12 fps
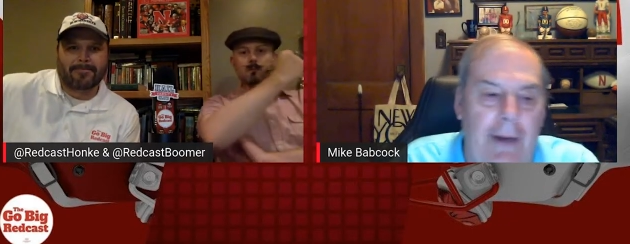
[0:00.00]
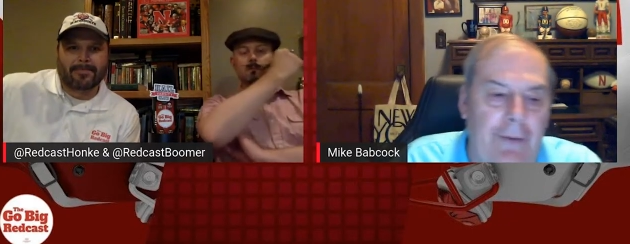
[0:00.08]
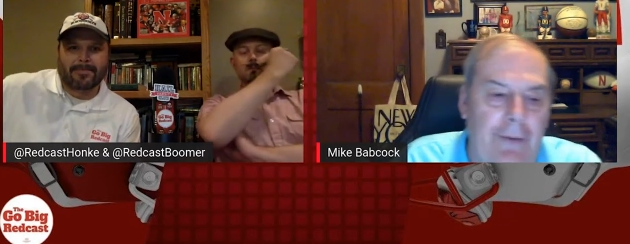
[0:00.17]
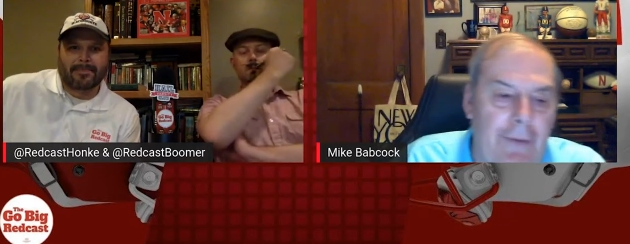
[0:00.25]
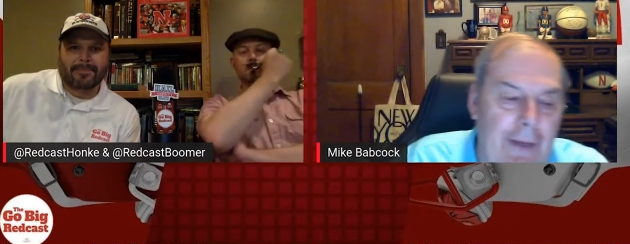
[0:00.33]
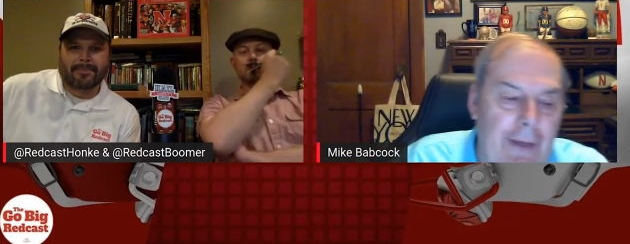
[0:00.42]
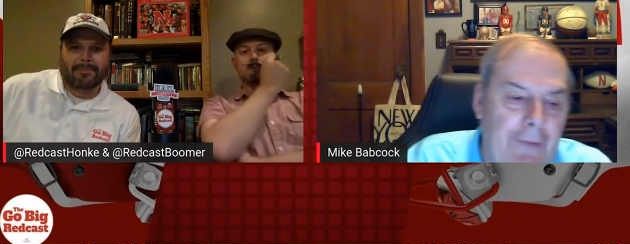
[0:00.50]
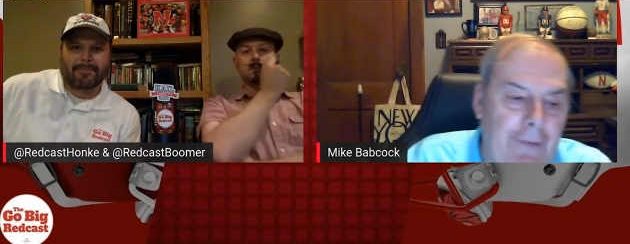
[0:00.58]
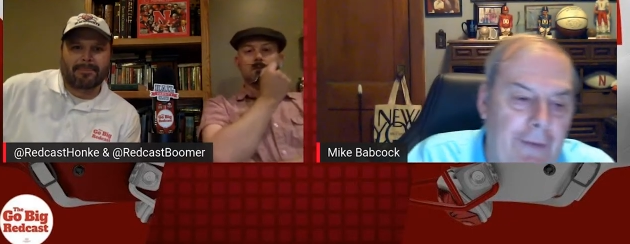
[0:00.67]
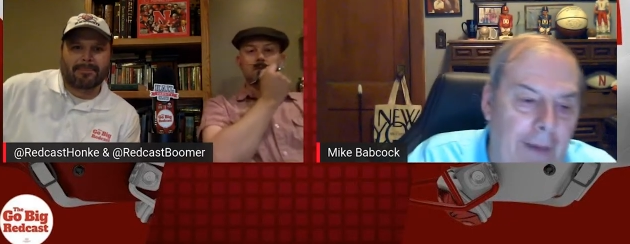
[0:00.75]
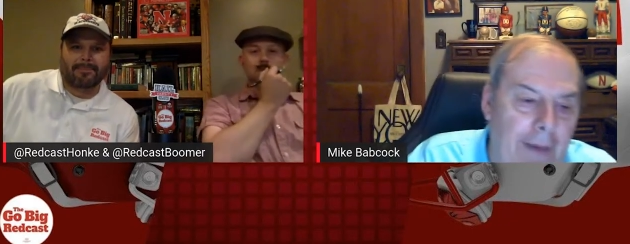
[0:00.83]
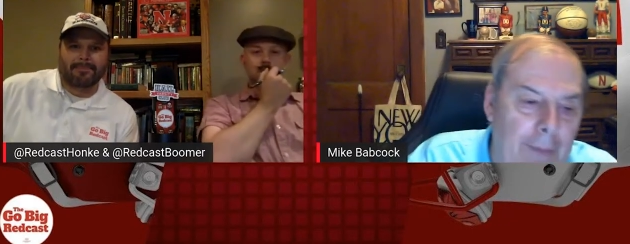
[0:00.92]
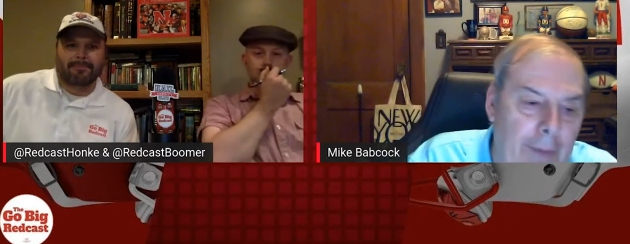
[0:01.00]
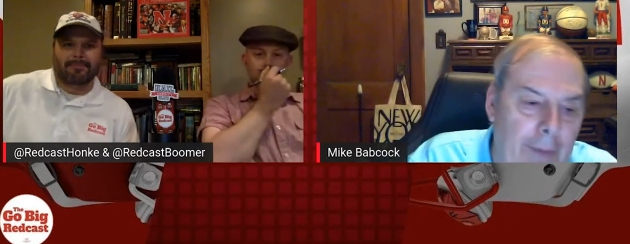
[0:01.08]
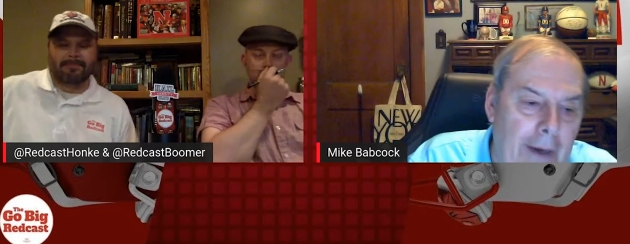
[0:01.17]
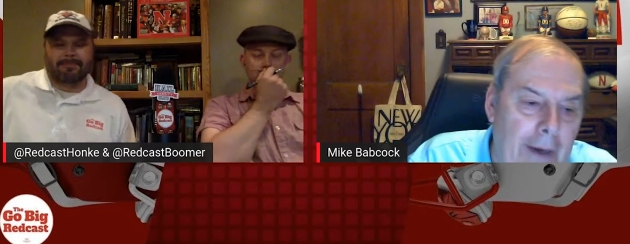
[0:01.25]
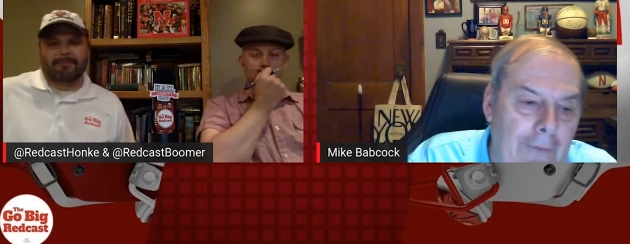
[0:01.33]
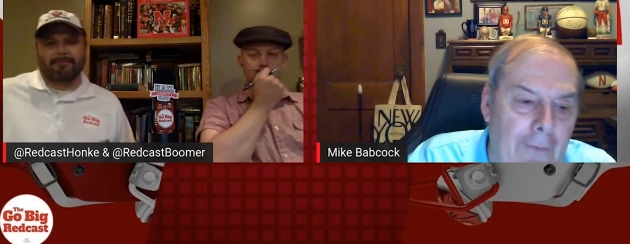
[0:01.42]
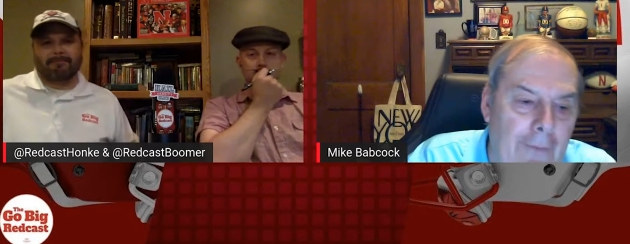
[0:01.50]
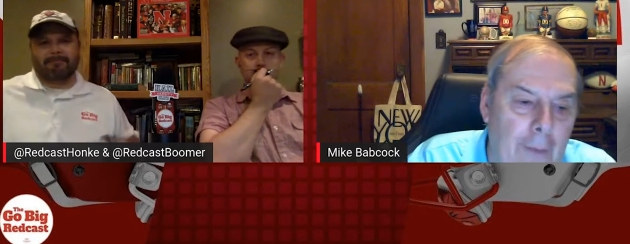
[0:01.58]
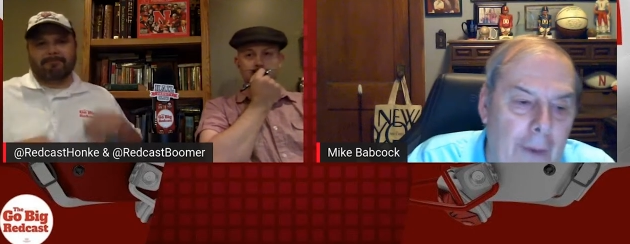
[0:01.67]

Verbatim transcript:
Speaker 1: two things that come to mind for me.